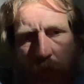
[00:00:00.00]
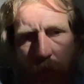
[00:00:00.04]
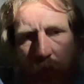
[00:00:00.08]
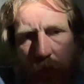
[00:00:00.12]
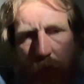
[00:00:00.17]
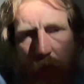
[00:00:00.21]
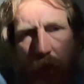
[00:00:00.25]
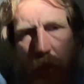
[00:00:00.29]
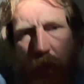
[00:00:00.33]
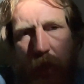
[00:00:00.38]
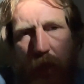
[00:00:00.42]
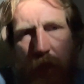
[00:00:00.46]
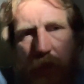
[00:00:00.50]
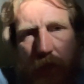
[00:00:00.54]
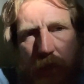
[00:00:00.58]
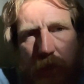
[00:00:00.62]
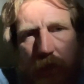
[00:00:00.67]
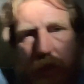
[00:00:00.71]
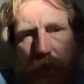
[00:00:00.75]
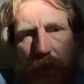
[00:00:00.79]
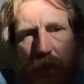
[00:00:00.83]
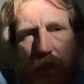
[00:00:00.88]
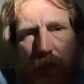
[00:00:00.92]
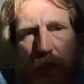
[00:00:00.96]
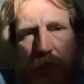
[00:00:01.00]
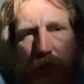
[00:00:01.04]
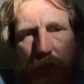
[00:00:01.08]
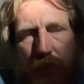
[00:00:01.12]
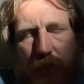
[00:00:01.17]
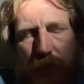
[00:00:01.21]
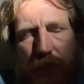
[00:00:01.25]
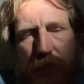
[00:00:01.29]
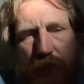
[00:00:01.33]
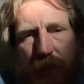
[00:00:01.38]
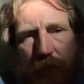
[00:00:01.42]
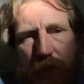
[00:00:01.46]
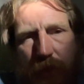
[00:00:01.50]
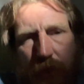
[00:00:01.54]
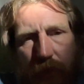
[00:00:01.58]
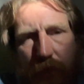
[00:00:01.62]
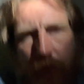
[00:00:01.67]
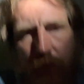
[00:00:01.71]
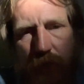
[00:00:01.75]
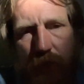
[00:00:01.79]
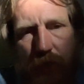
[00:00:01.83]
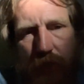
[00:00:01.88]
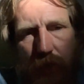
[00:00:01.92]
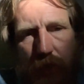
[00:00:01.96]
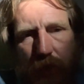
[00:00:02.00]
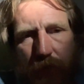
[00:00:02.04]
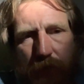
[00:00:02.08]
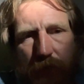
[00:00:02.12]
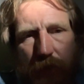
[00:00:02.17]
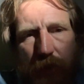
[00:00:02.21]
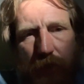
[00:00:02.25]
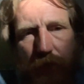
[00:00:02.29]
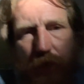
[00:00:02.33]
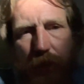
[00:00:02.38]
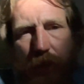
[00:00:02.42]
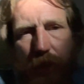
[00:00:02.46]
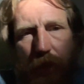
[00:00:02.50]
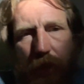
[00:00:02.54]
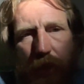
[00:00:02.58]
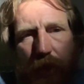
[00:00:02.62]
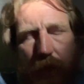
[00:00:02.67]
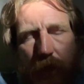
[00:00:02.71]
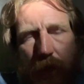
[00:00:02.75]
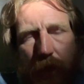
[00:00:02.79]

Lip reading: go ahead and end this lovely thing.